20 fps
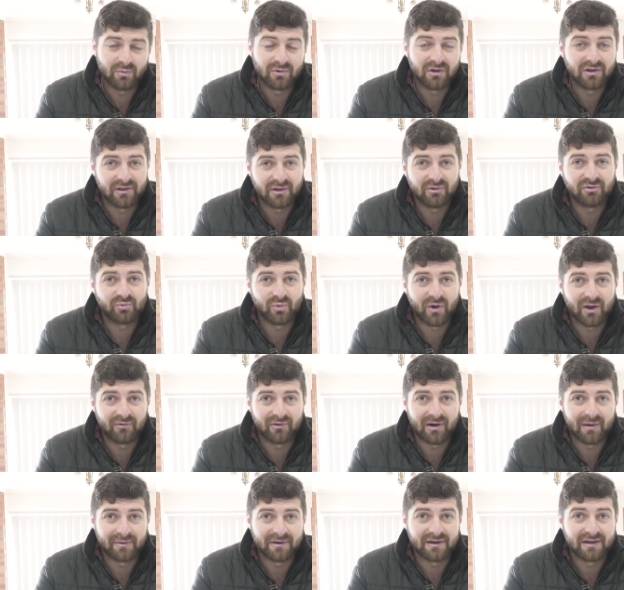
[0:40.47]
Well, there was one
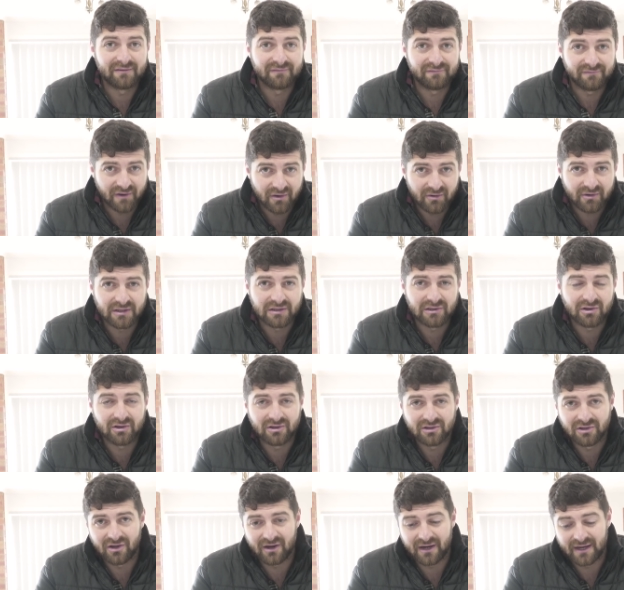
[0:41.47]
rabbit in very low
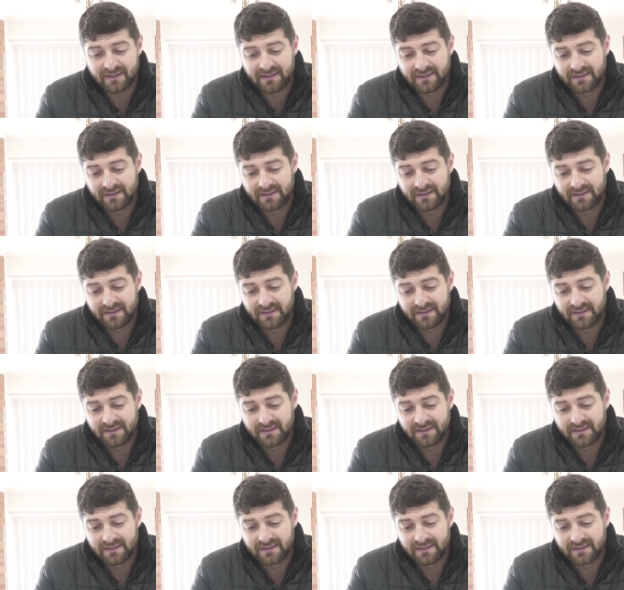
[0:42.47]
light,